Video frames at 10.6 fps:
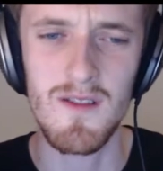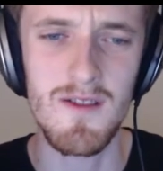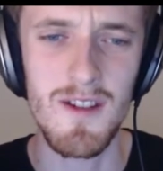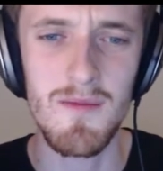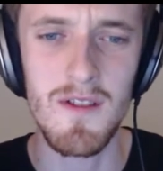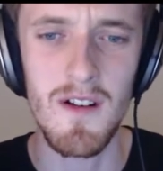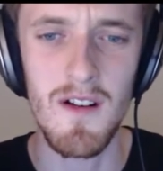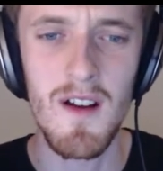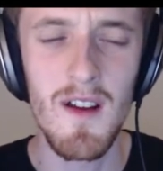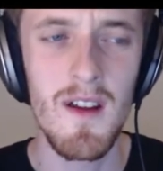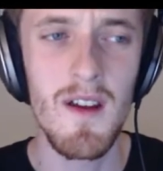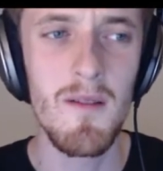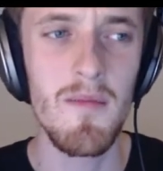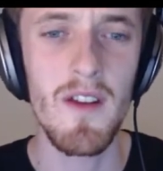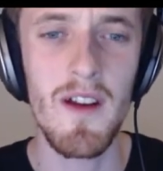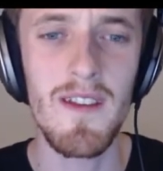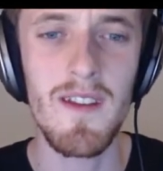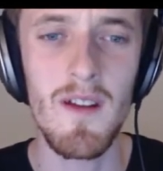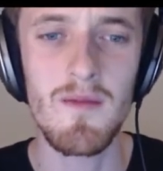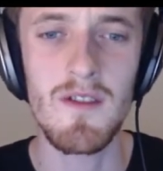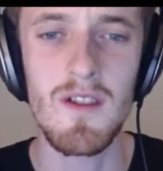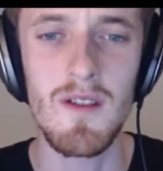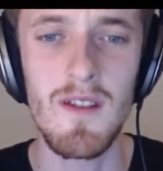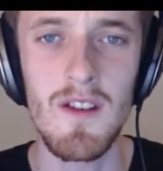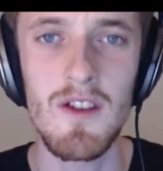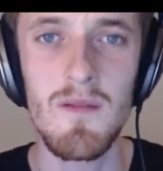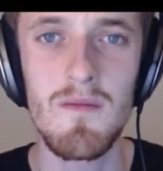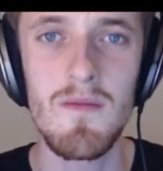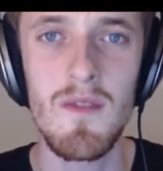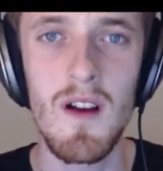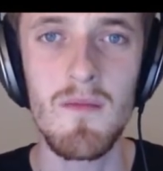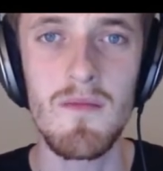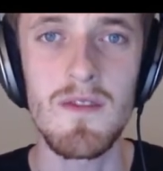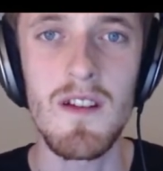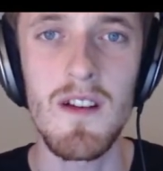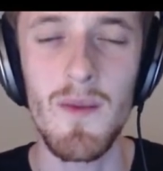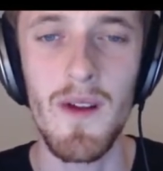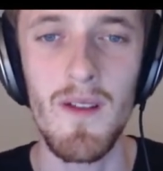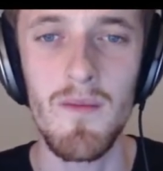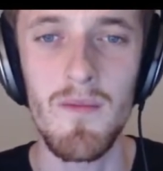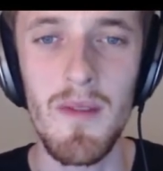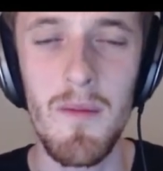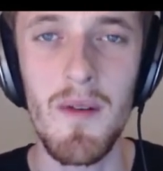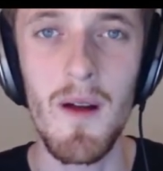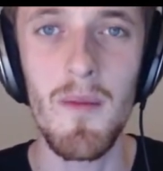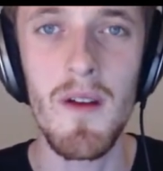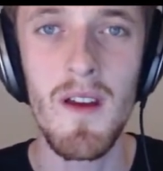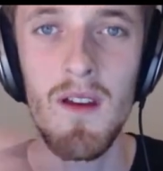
Chimchar. But then I ended up just using Turtwig and Piplup